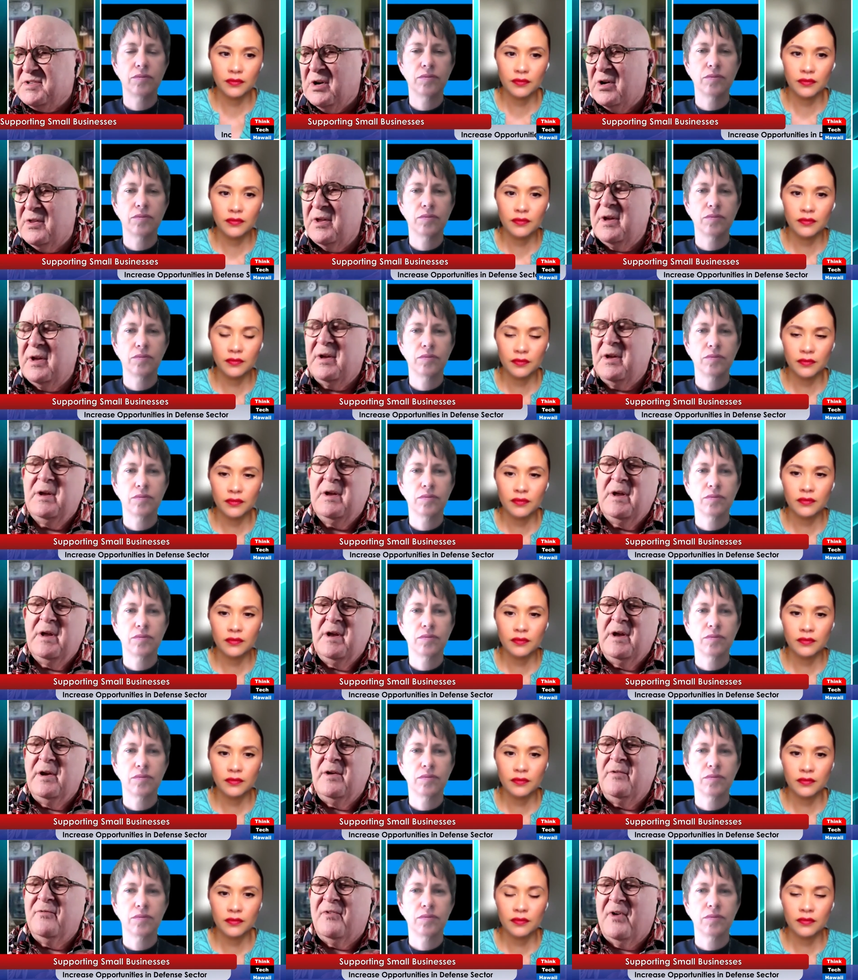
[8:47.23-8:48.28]
Speaker 1: are they
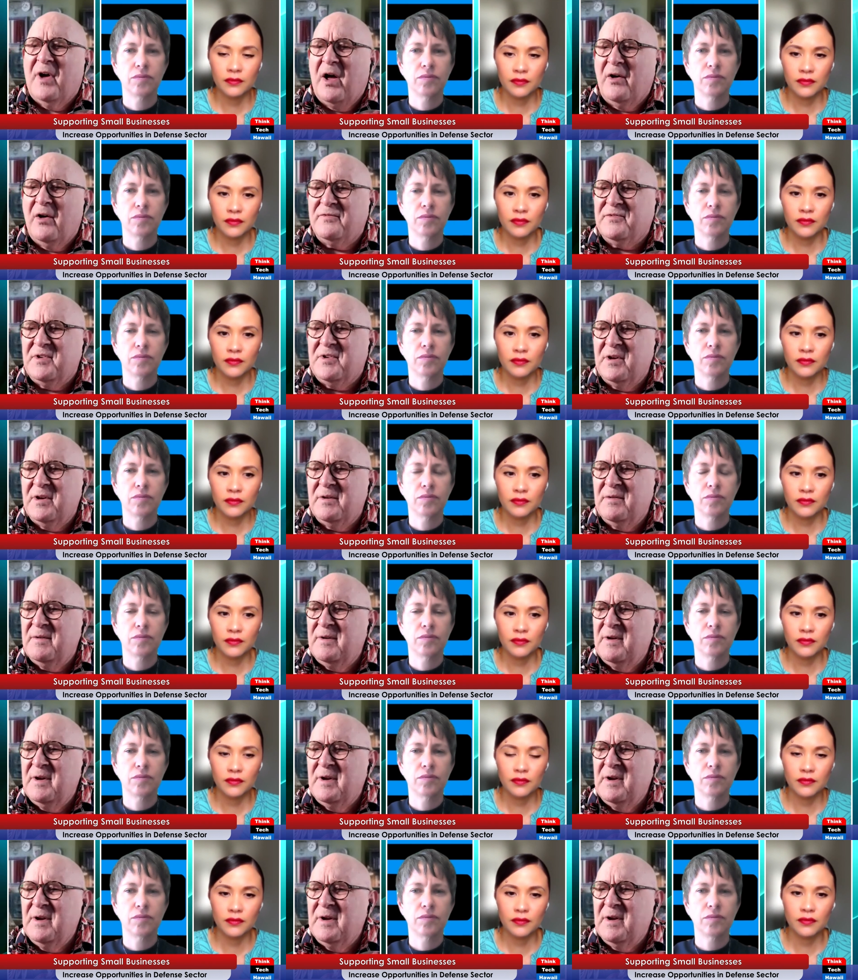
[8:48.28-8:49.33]
involved in?
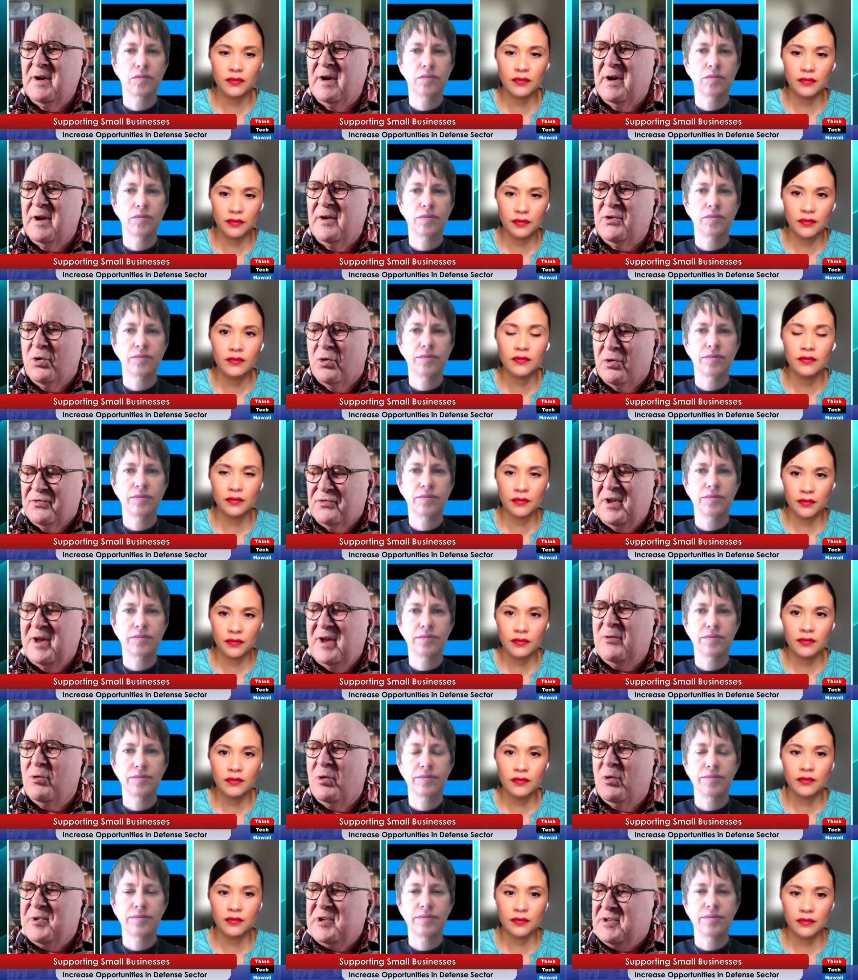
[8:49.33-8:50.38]
Your thing
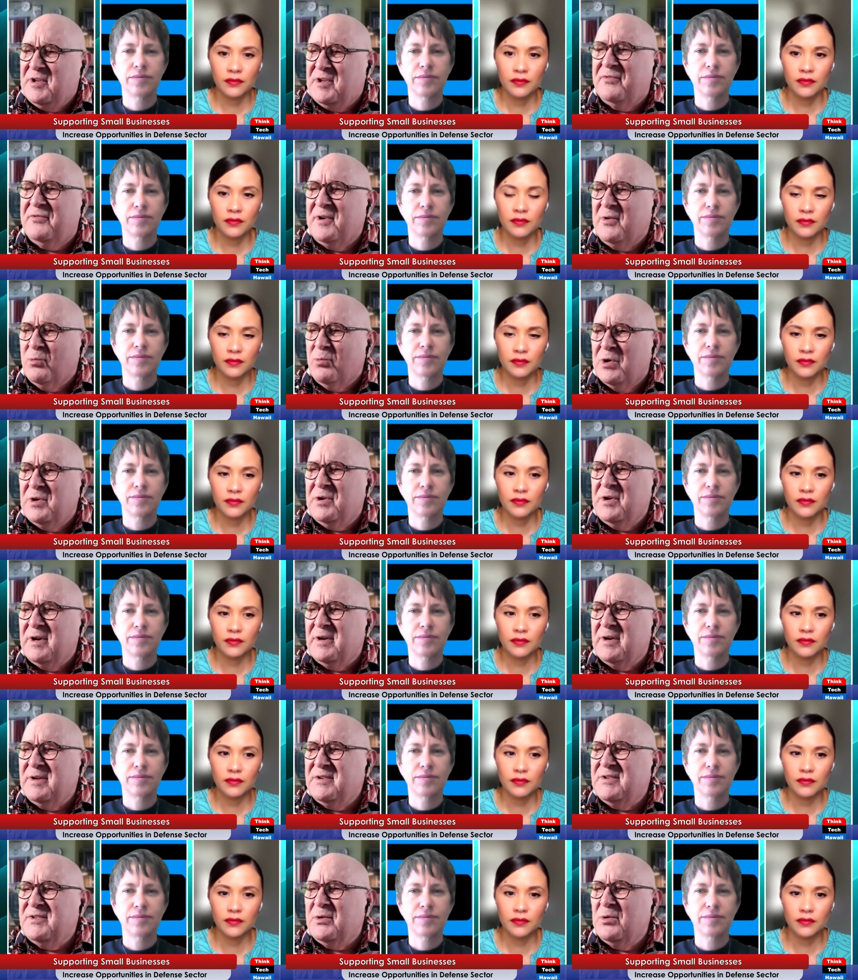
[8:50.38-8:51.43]
will be different, wouldn't it?
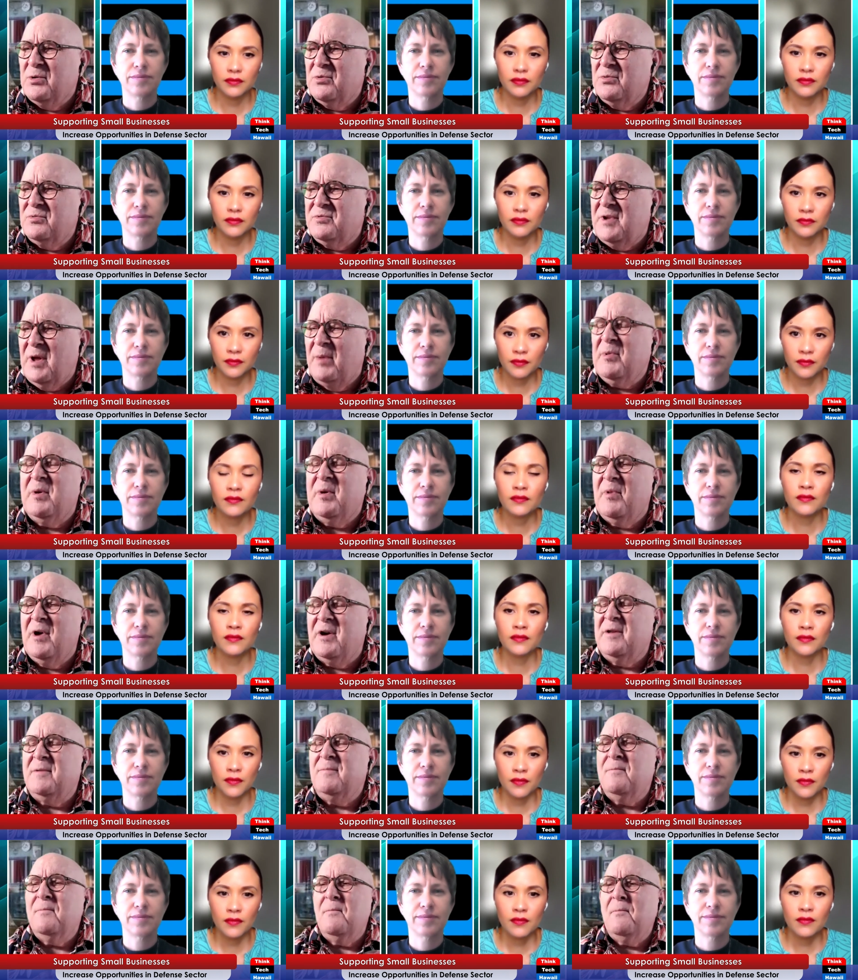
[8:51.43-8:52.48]
So tell me about
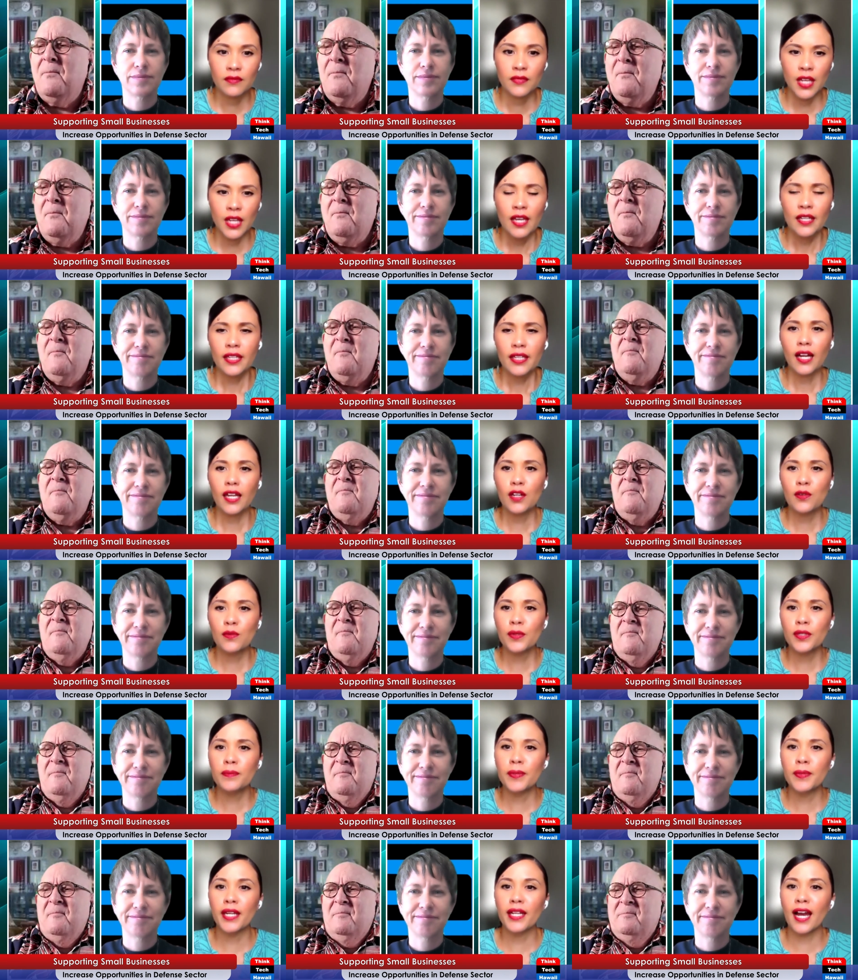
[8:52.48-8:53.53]
it.
Speaker 2: Yeah,
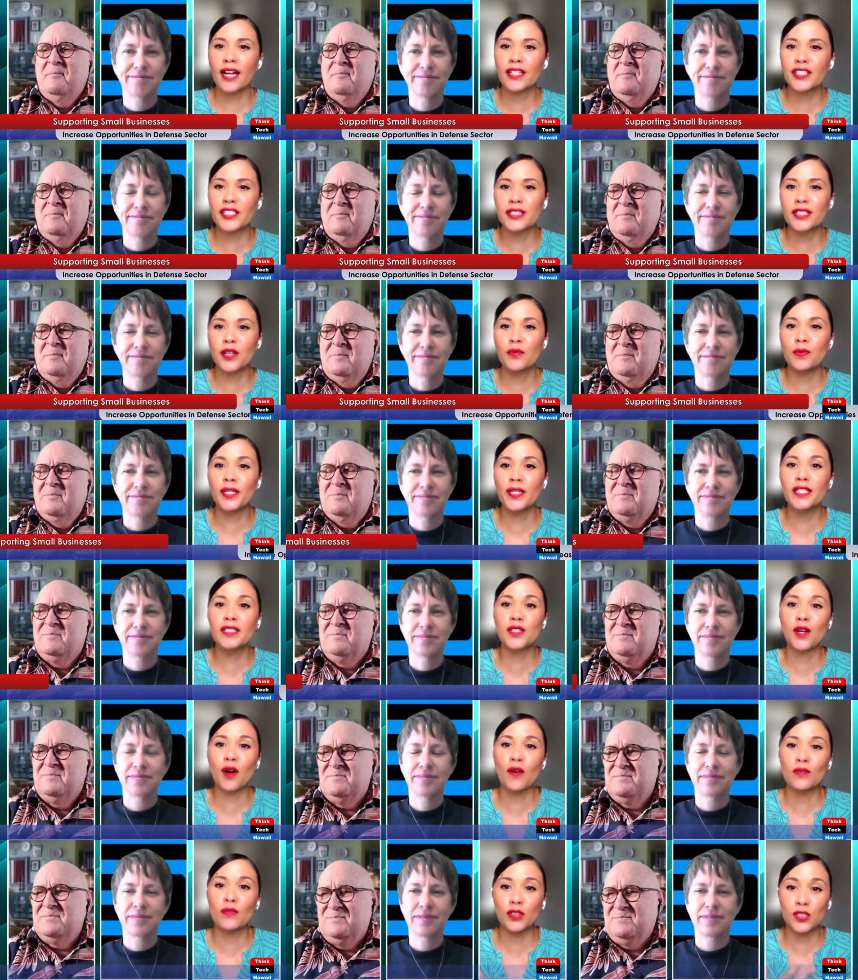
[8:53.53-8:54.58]
it would be. And actually
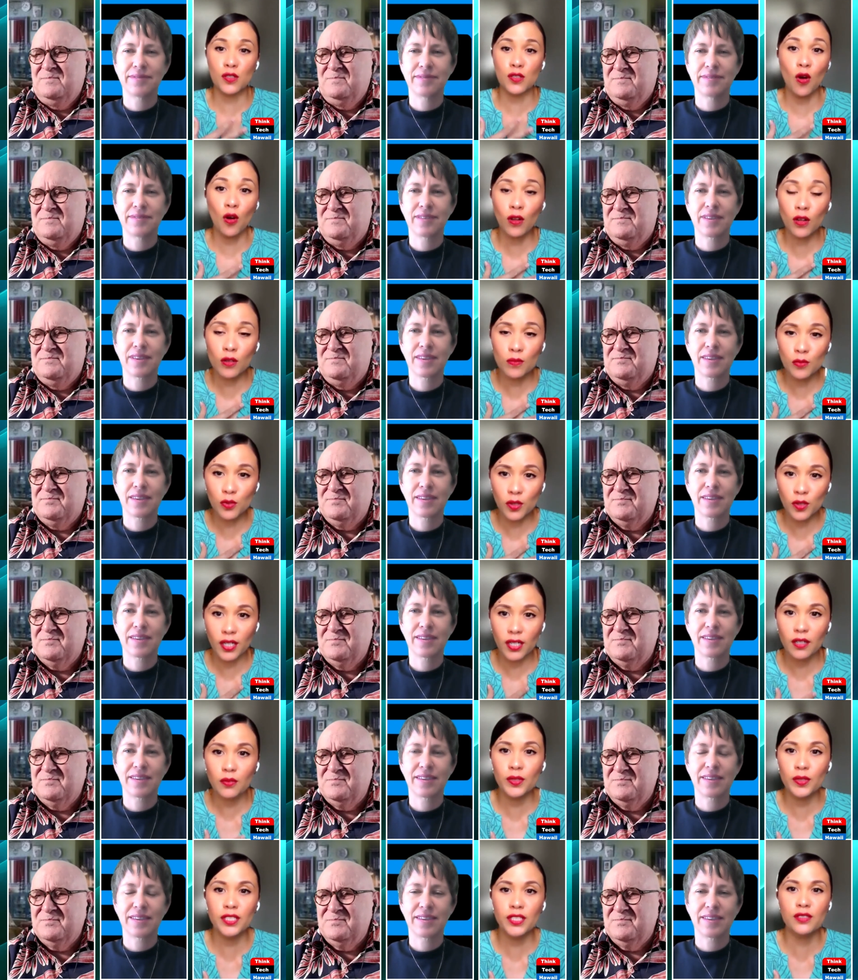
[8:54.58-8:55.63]

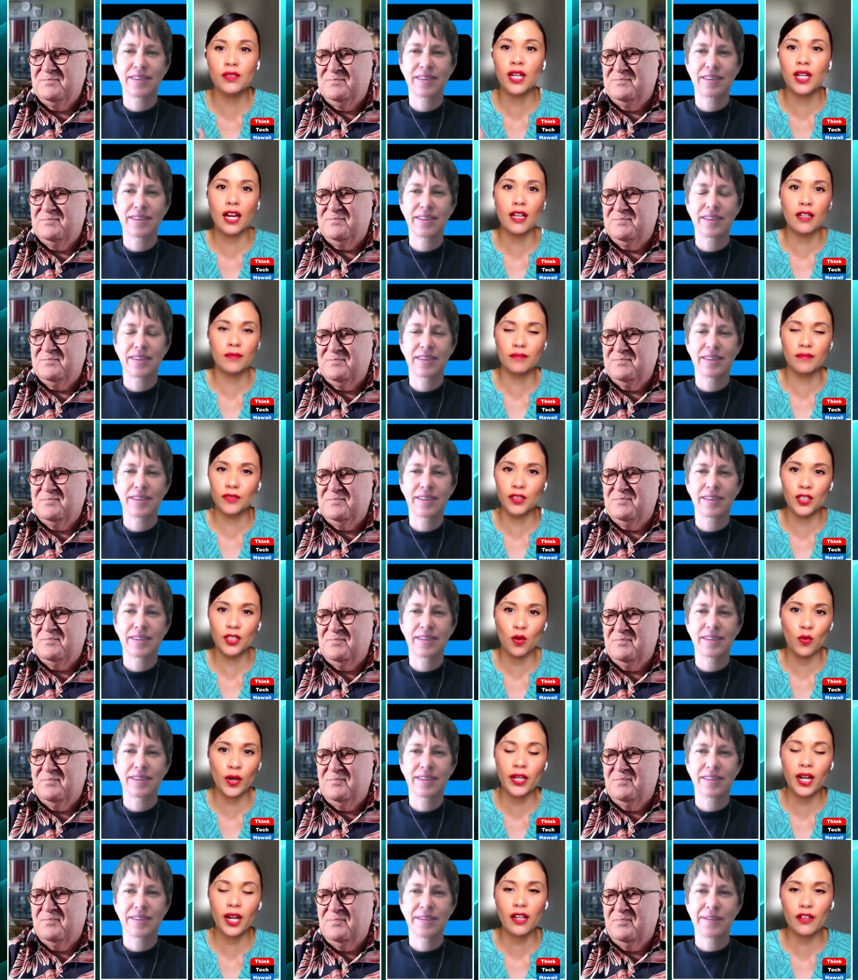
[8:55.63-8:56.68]
Holomua, we do not,
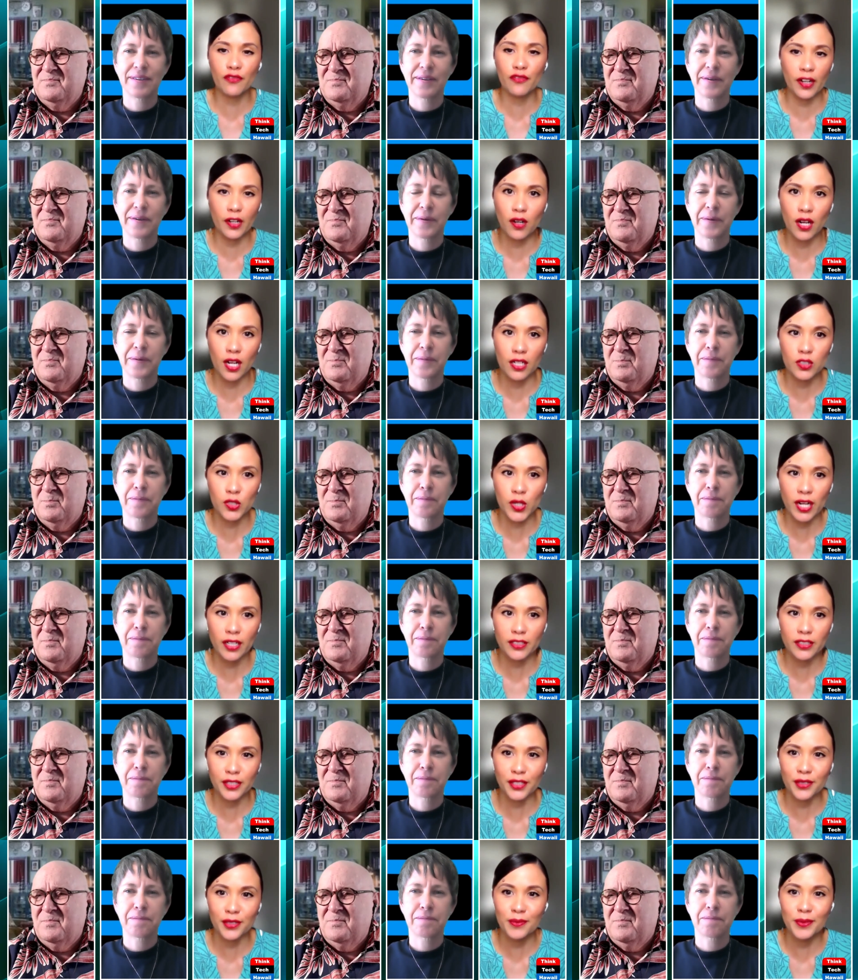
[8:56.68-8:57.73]
we're not a federal
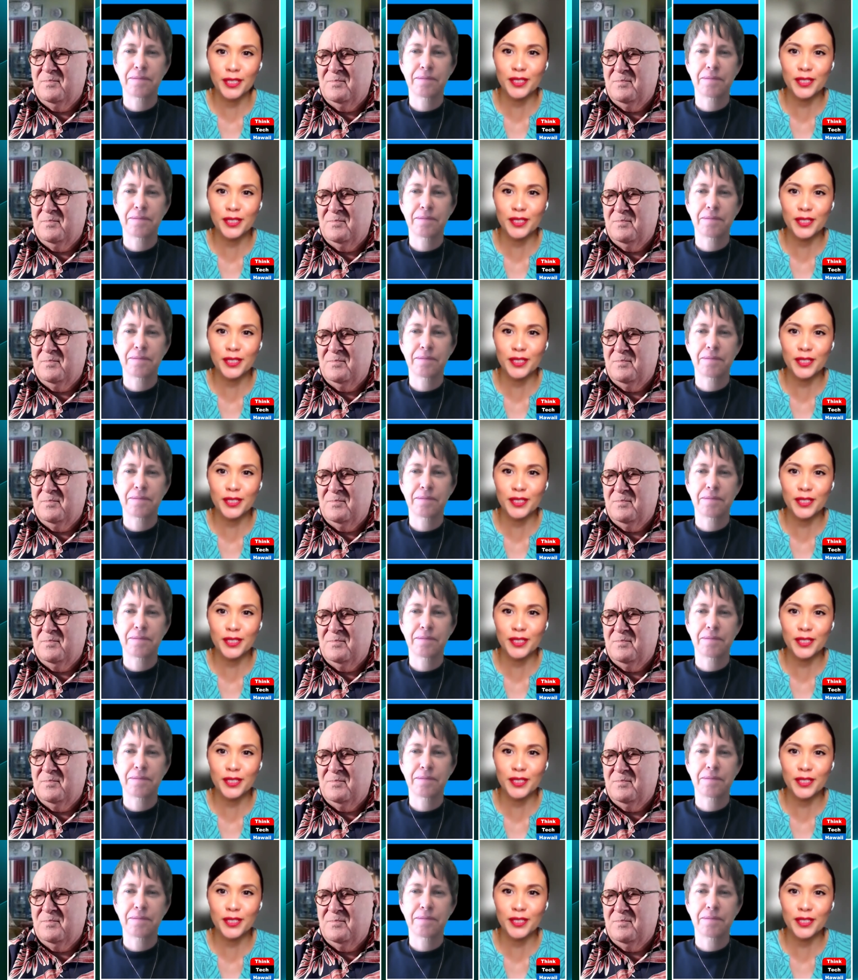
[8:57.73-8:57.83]
contractor.